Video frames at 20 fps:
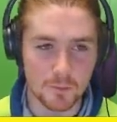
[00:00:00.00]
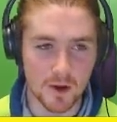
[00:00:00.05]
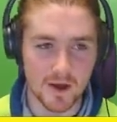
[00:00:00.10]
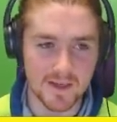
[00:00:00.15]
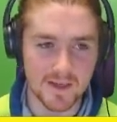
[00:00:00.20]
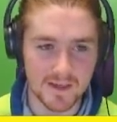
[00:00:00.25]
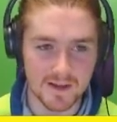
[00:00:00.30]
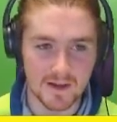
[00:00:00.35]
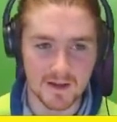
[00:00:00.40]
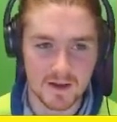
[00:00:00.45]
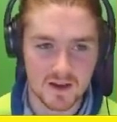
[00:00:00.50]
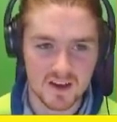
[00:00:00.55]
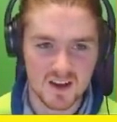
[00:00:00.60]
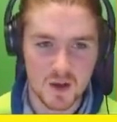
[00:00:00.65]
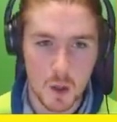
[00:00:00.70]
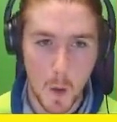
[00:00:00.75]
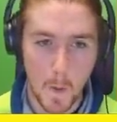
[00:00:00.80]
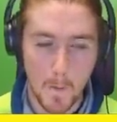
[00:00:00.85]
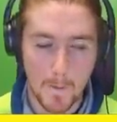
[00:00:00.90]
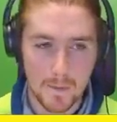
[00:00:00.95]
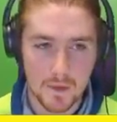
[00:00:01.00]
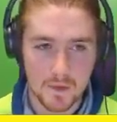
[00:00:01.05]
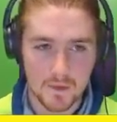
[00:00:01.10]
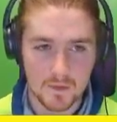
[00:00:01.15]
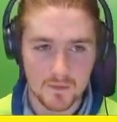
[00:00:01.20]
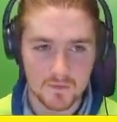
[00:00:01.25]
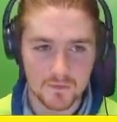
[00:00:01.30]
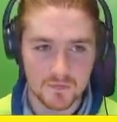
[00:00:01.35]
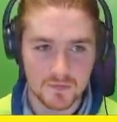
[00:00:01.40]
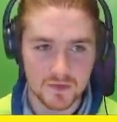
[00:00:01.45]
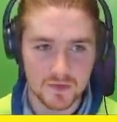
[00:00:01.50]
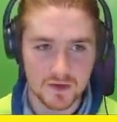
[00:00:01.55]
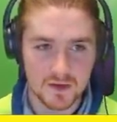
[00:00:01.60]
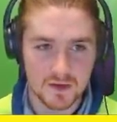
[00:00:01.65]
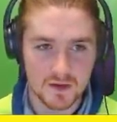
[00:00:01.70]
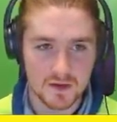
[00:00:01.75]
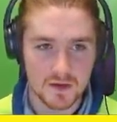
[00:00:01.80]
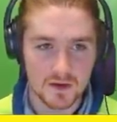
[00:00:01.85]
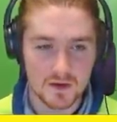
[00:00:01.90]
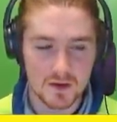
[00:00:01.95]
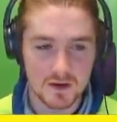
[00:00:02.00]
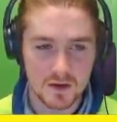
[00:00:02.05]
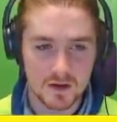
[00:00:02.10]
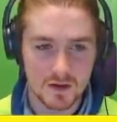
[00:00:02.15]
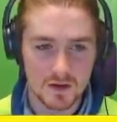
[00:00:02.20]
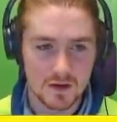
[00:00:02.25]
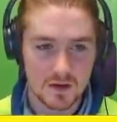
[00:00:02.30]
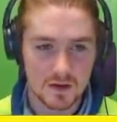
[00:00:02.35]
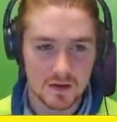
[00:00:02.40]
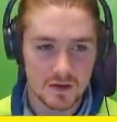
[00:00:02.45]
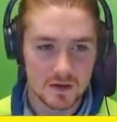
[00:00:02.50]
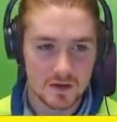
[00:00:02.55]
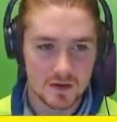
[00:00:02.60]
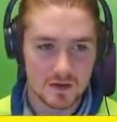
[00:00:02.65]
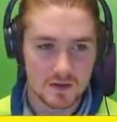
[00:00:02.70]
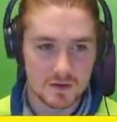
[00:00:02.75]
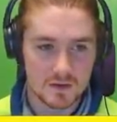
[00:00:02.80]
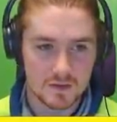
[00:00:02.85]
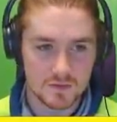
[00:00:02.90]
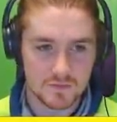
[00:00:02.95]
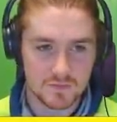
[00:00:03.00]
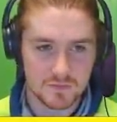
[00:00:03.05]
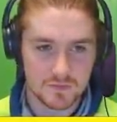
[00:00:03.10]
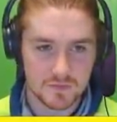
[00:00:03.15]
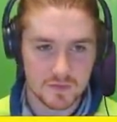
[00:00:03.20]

of the prison. I see him, I see him, I oh. see him. Right, let's go.